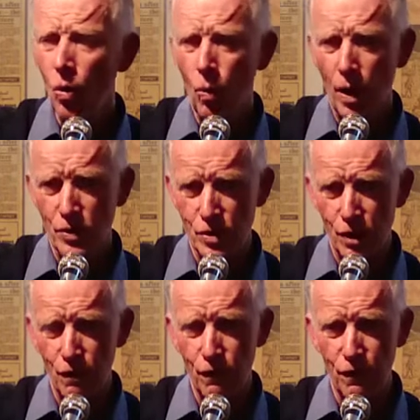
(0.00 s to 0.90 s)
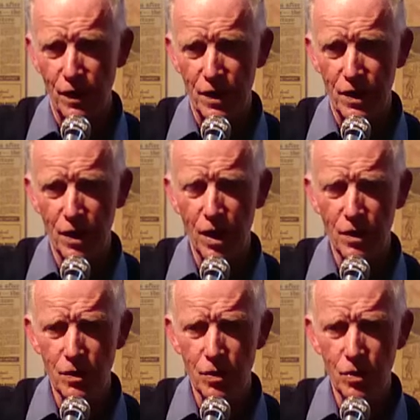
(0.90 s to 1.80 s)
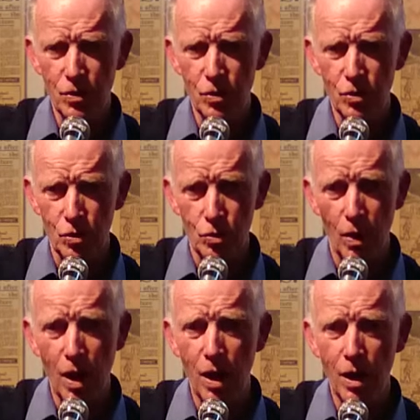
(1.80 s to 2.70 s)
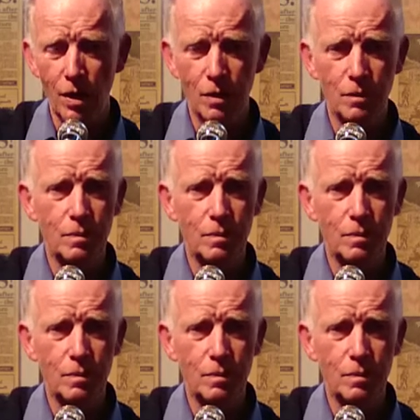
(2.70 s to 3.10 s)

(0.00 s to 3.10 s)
What a funny nun you are.